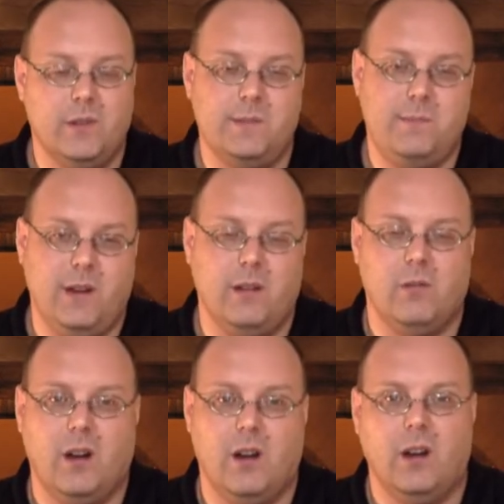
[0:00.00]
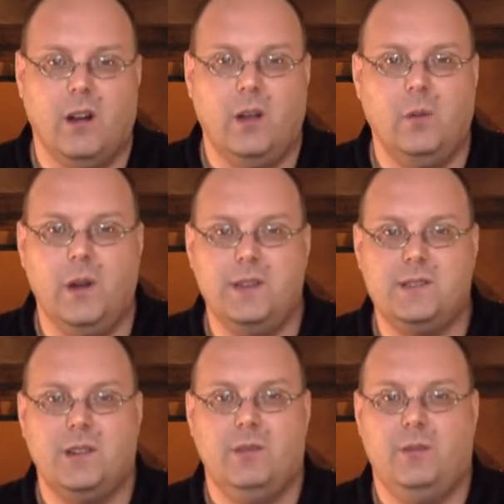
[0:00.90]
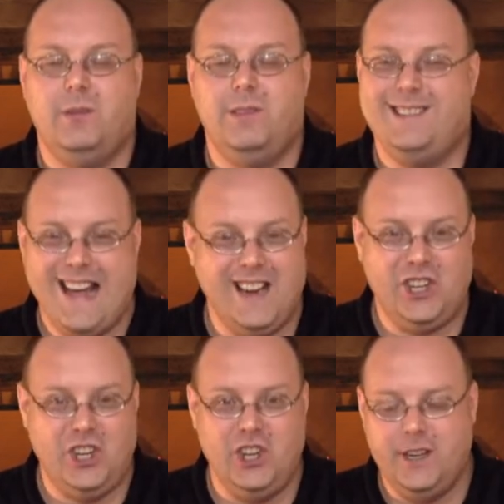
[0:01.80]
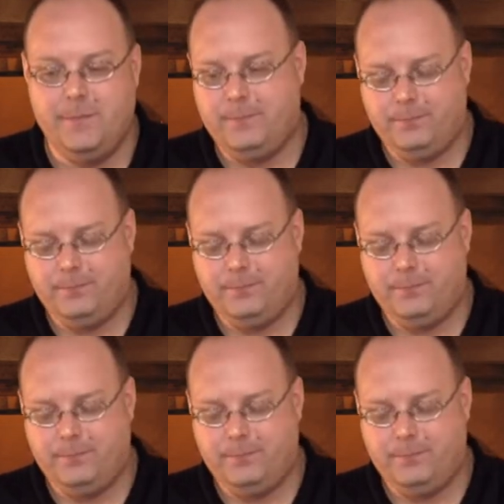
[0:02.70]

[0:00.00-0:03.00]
was Pinot Noir was not good.